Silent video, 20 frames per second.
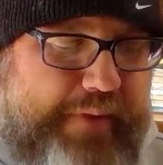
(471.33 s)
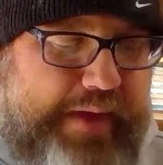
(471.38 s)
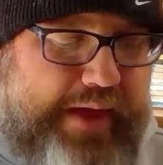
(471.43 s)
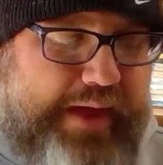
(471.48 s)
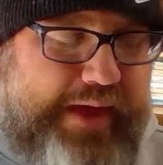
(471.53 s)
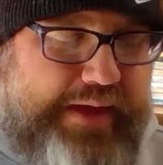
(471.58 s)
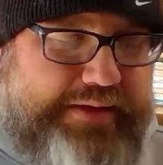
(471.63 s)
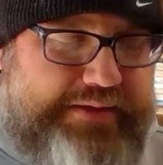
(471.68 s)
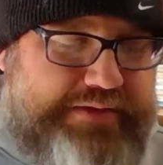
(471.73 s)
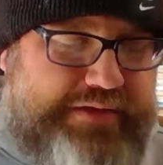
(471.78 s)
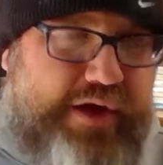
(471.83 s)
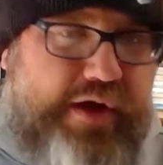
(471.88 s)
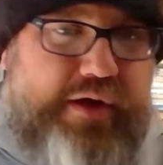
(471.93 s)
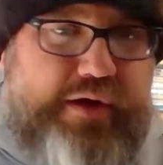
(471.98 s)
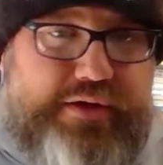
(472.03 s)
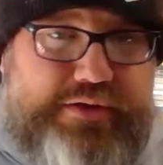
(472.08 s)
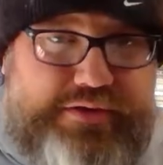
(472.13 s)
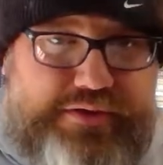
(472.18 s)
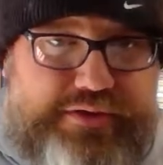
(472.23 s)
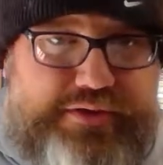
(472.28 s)
he's
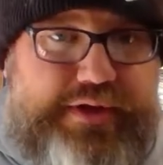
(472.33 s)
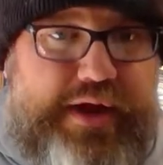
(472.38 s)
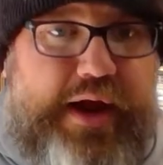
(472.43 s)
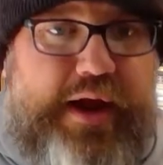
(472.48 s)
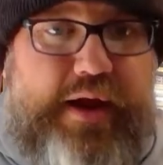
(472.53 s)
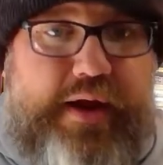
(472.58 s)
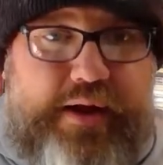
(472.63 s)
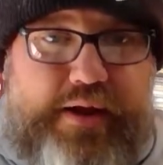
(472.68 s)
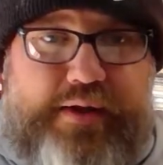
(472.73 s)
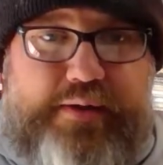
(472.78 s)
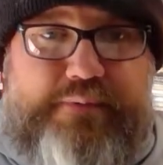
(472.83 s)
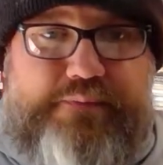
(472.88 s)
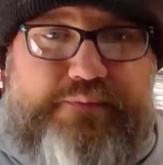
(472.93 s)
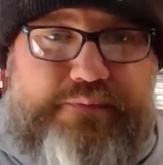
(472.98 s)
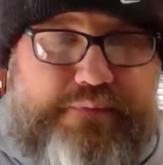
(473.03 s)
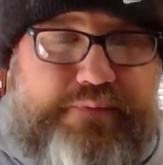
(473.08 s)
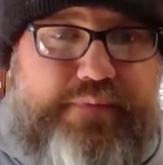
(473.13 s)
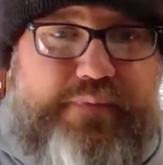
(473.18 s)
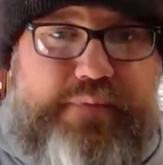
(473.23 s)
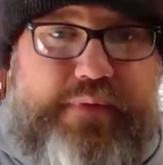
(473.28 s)
talking to Derek,
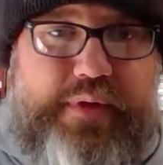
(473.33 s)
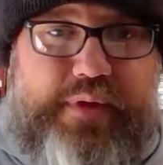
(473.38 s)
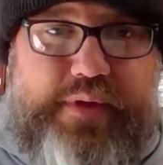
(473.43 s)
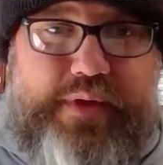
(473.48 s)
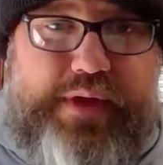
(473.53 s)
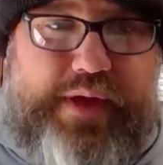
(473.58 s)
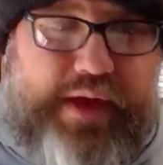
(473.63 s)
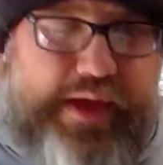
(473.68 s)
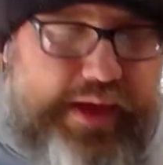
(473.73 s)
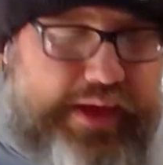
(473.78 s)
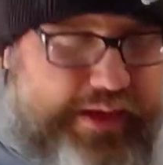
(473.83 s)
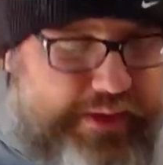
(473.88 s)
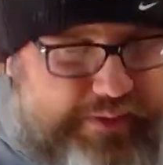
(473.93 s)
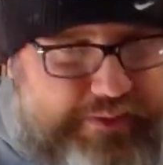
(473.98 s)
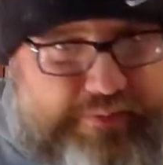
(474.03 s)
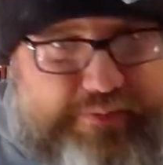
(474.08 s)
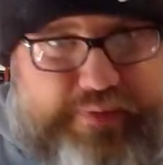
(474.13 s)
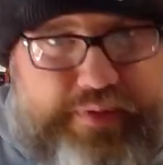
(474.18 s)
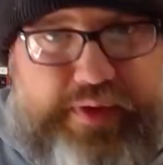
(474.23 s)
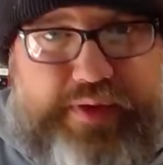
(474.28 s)

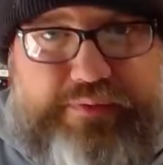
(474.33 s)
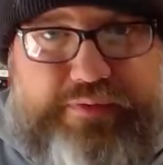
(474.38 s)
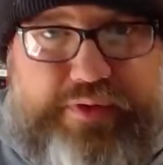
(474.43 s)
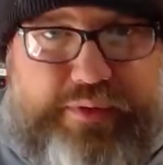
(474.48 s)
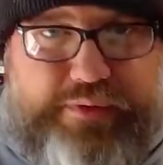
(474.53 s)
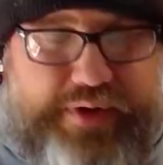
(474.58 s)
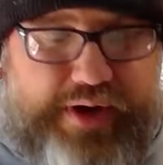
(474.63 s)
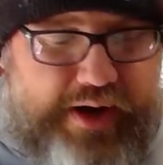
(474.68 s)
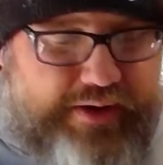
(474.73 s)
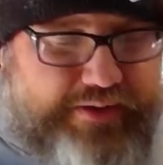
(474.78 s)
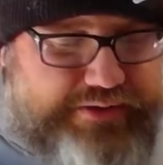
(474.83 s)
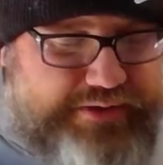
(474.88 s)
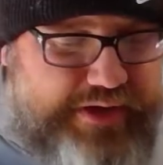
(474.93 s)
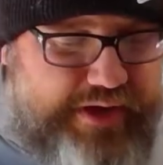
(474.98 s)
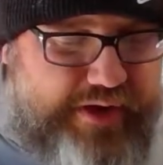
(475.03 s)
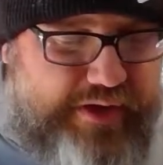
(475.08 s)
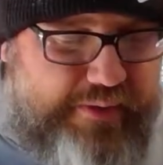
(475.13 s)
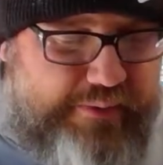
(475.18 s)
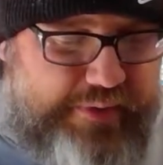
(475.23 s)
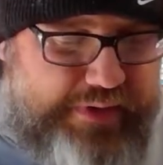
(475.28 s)
even though Derek's
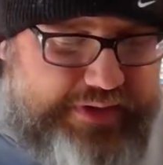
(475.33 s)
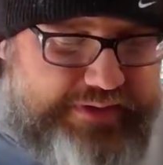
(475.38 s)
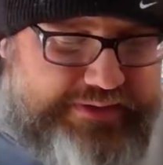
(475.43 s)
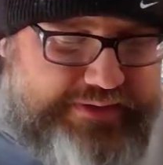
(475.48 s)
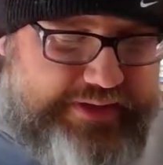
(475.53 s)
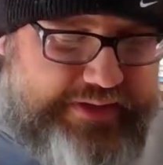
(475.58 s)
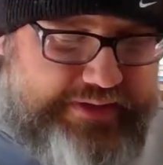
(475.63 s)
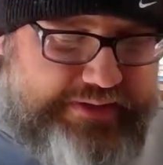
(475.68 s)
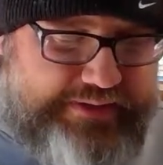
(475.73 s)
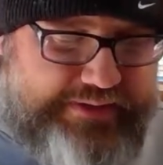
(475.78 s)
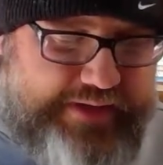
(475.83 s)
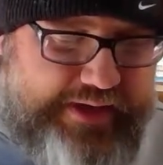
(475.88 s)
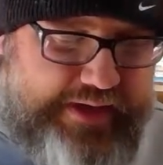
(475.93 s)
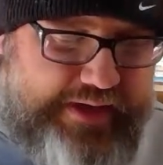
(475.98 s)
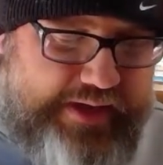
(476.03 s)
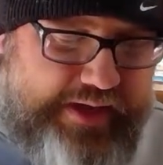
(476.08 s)
gone. But he says,